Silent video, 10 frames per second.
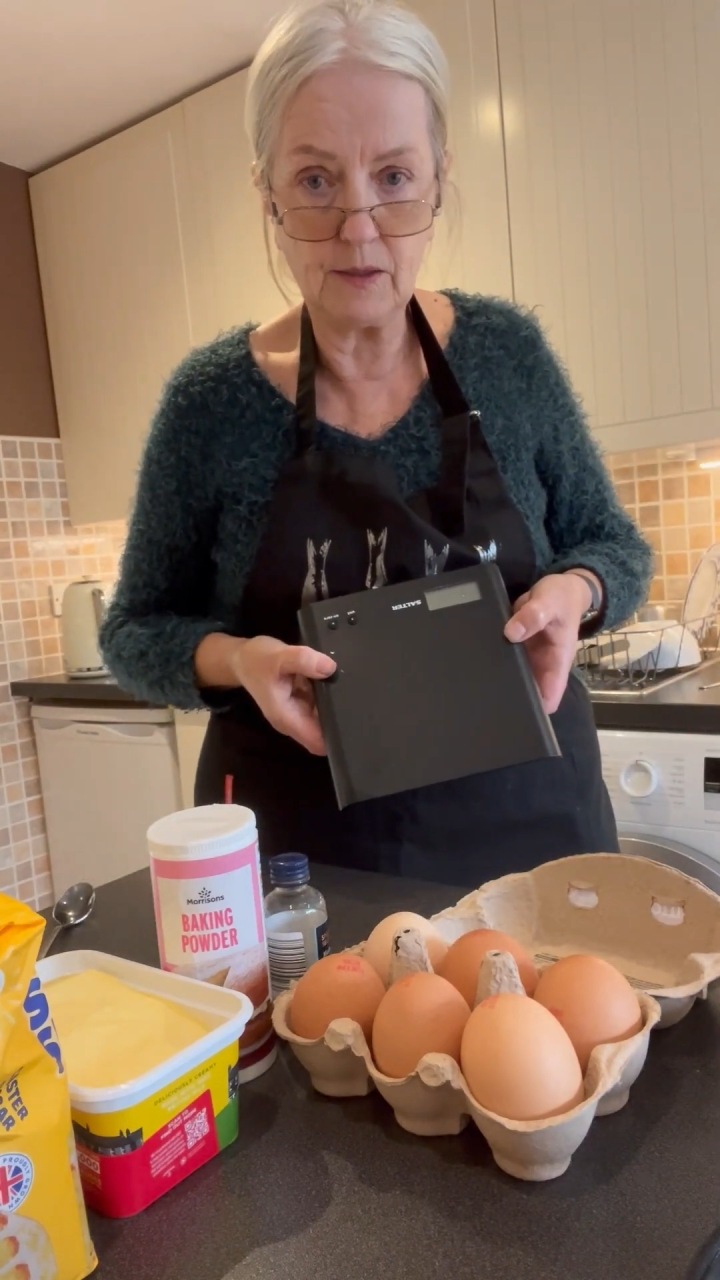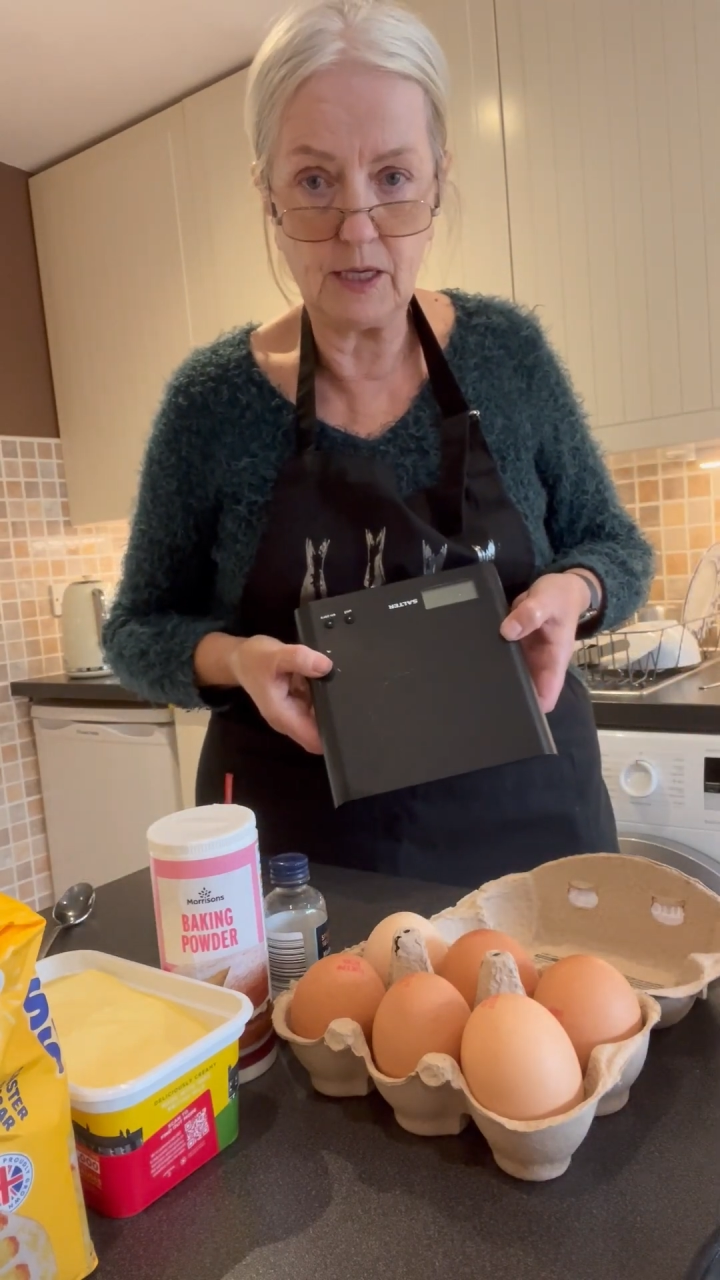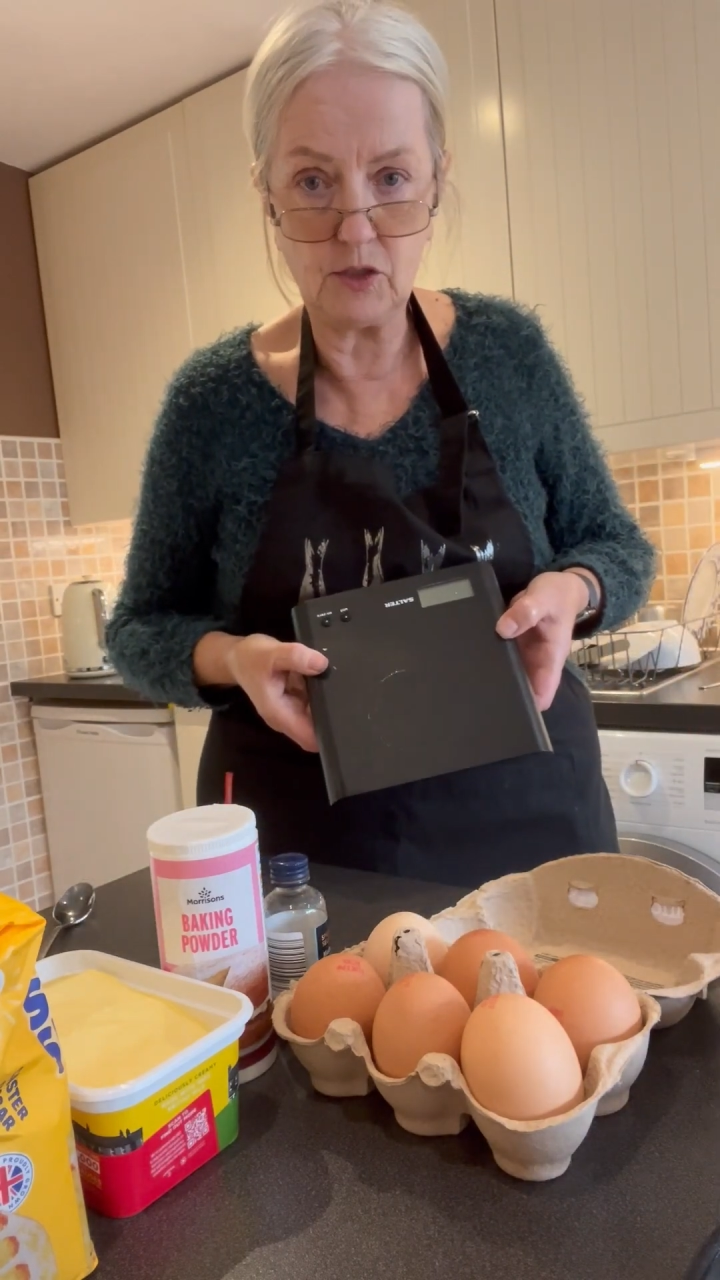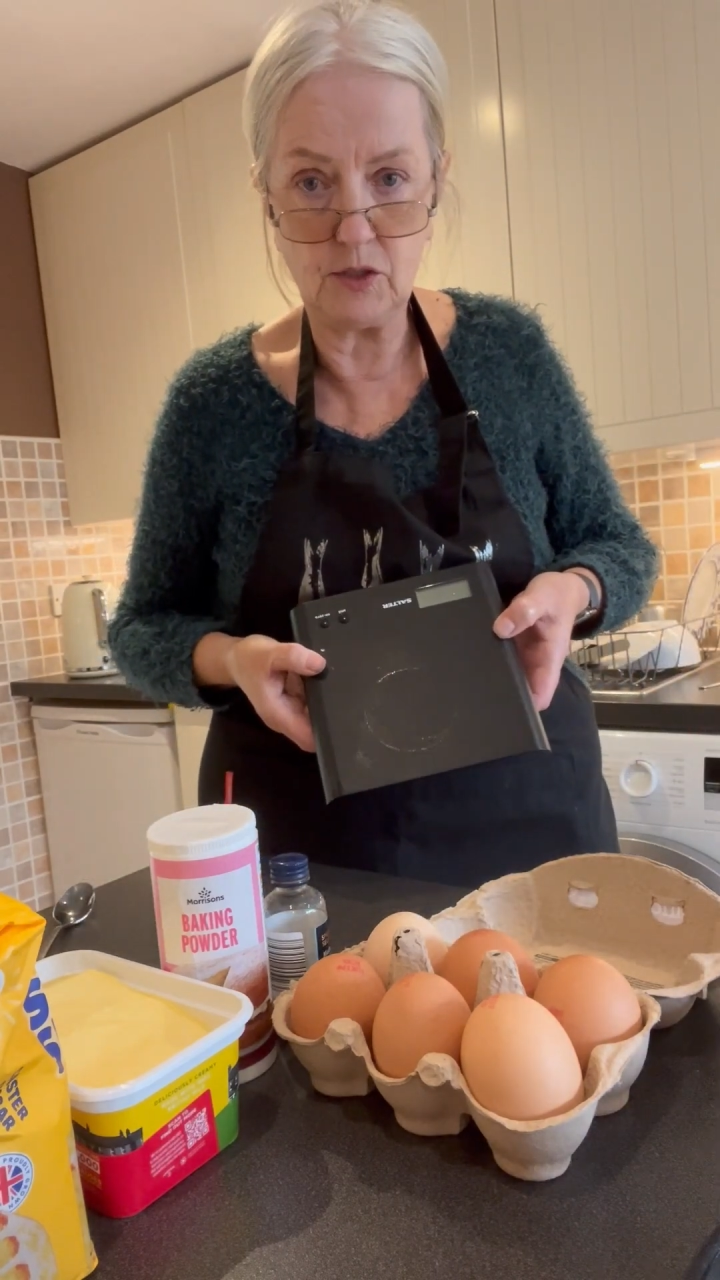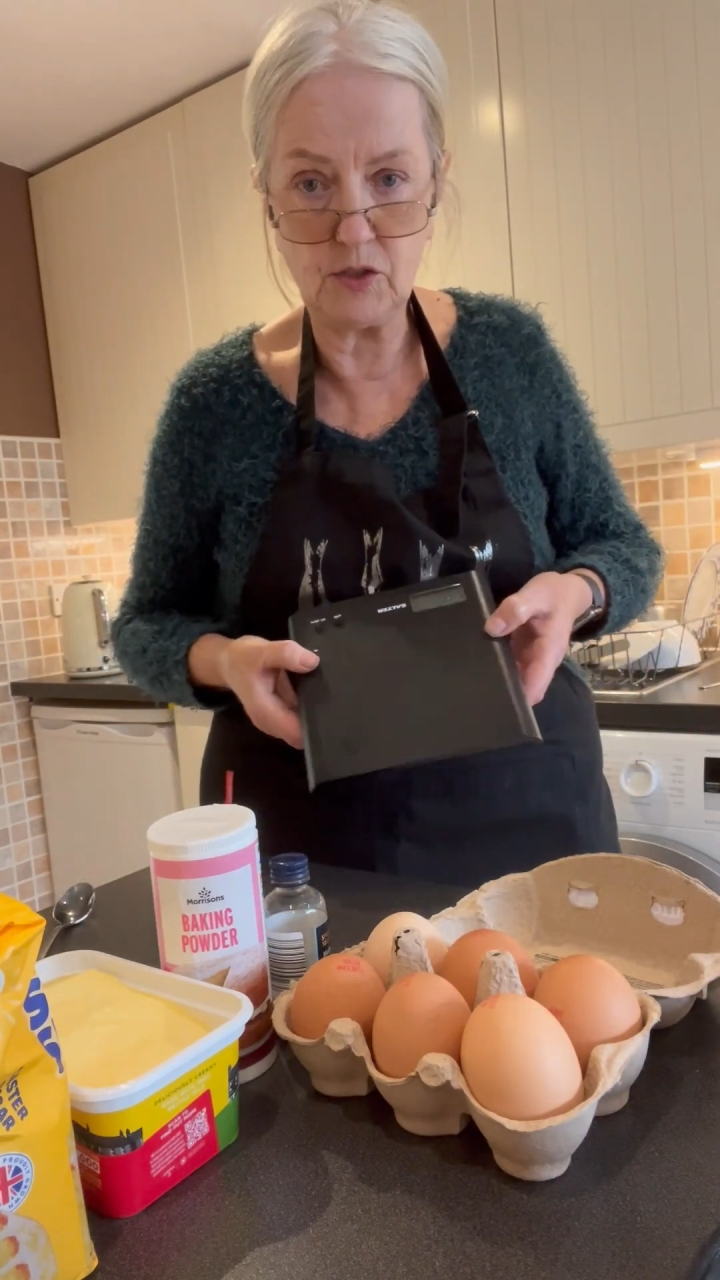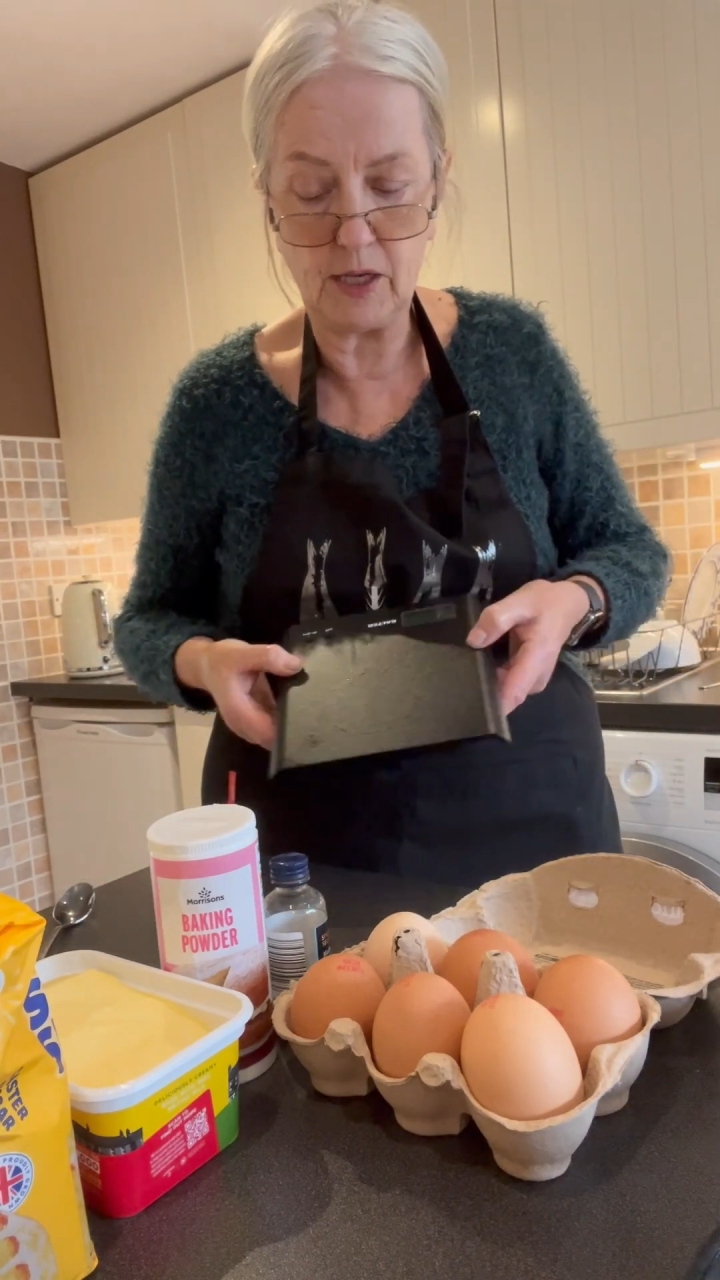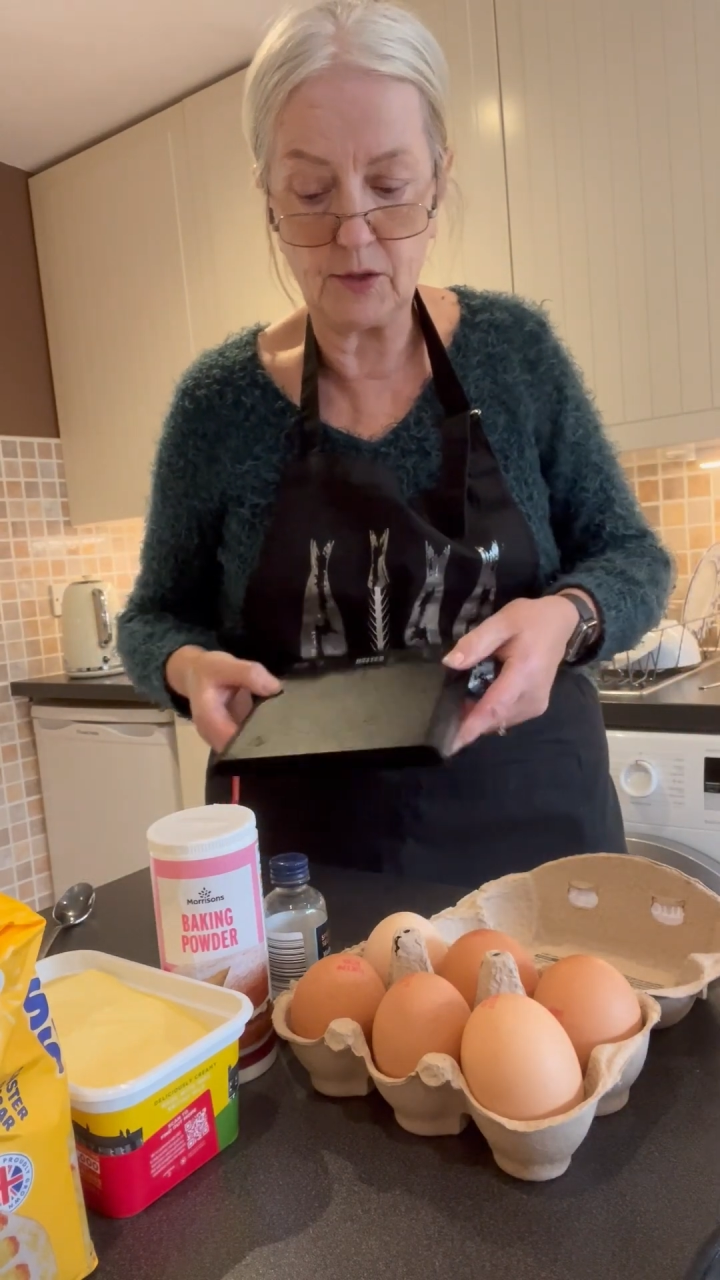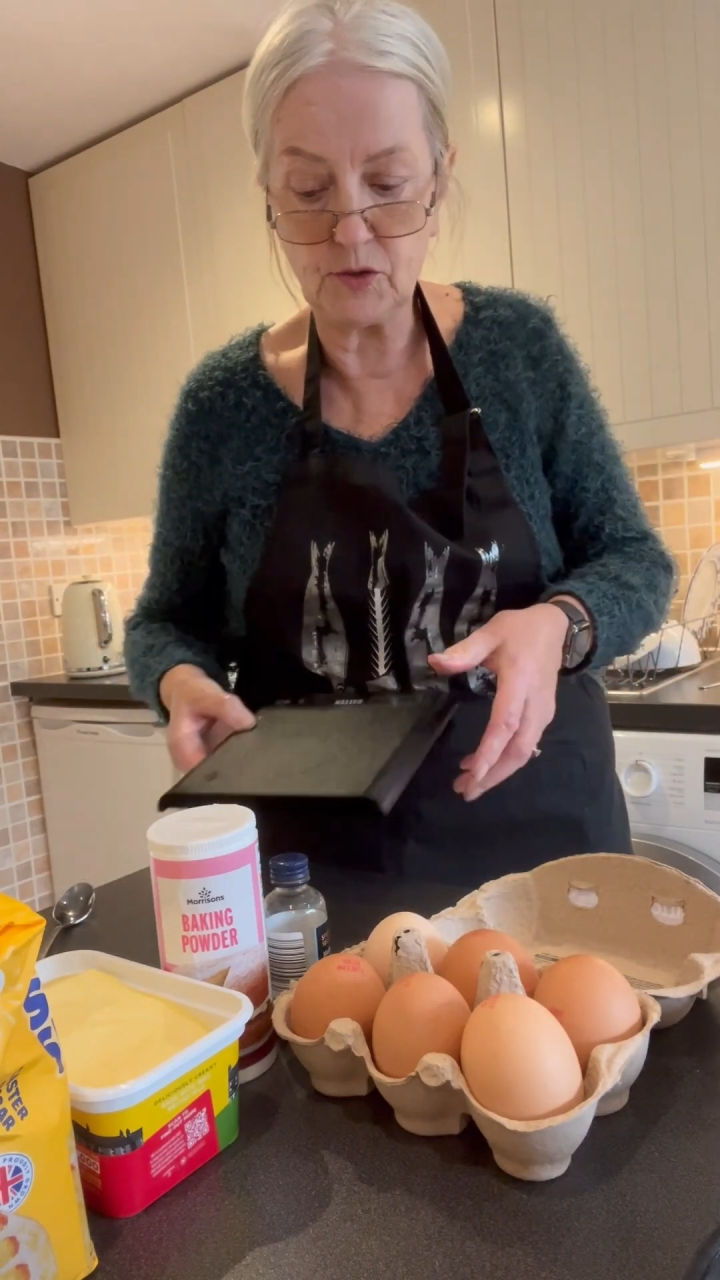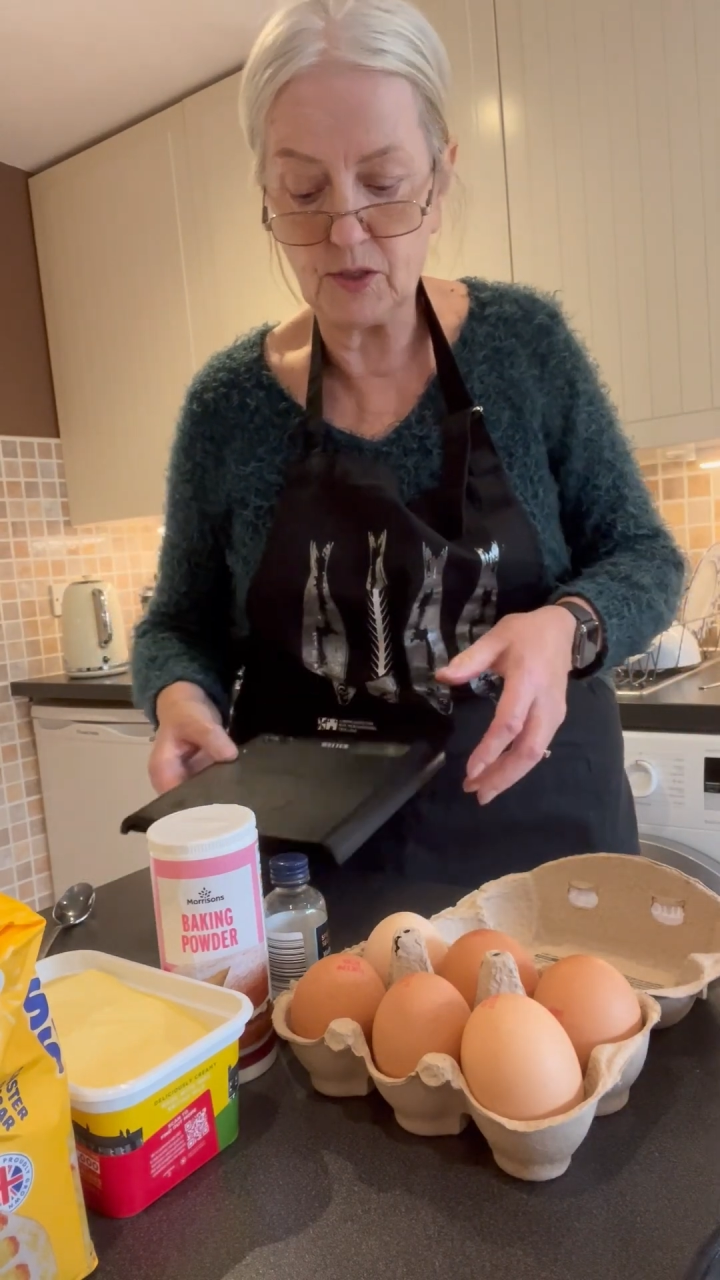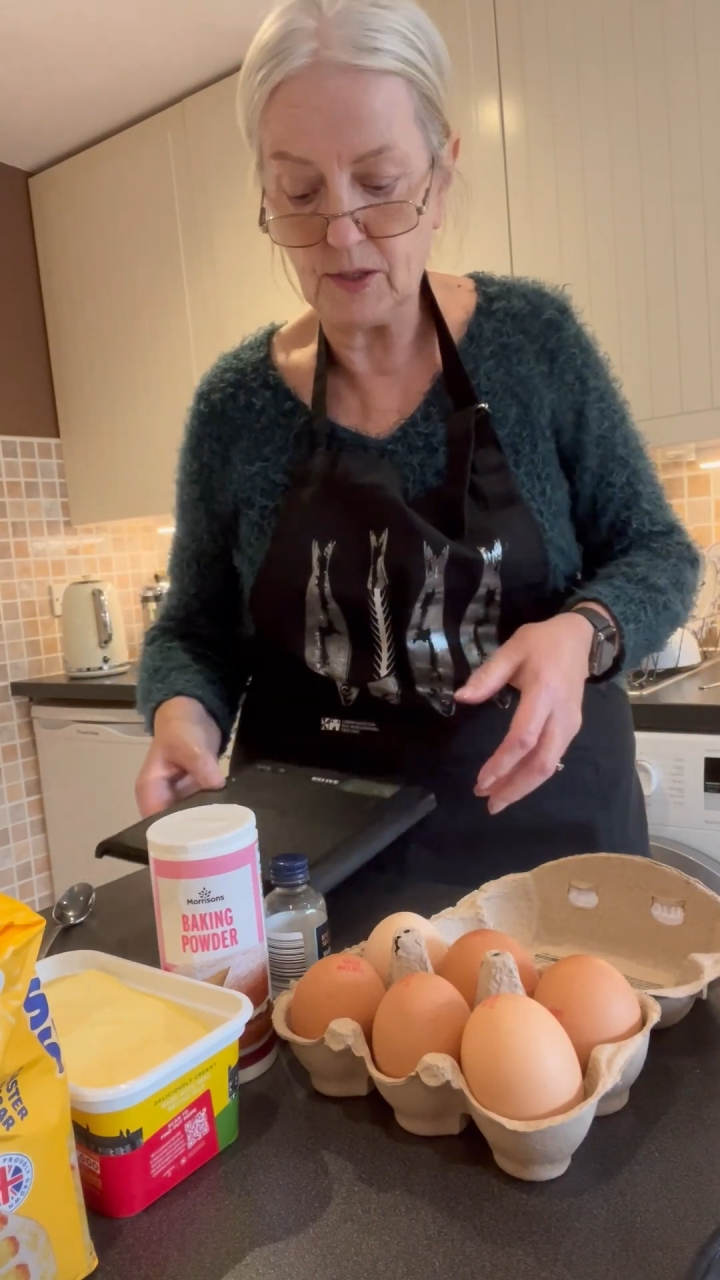kitchen
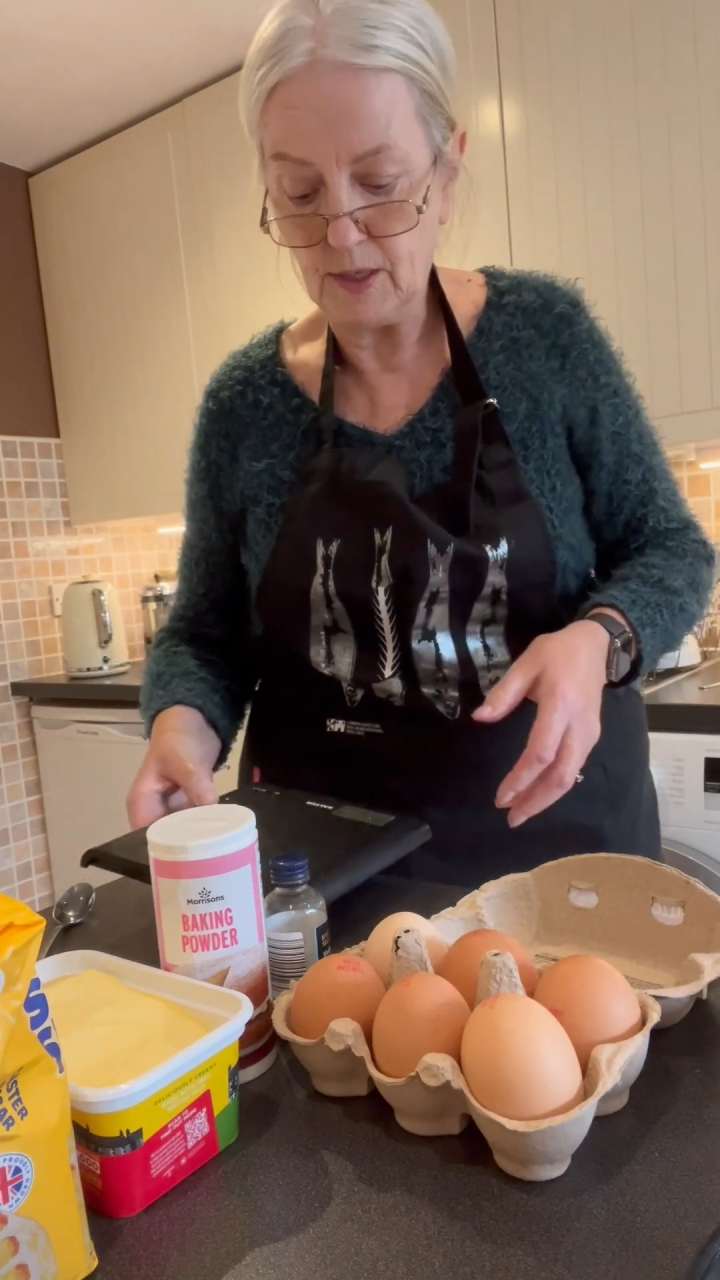scales.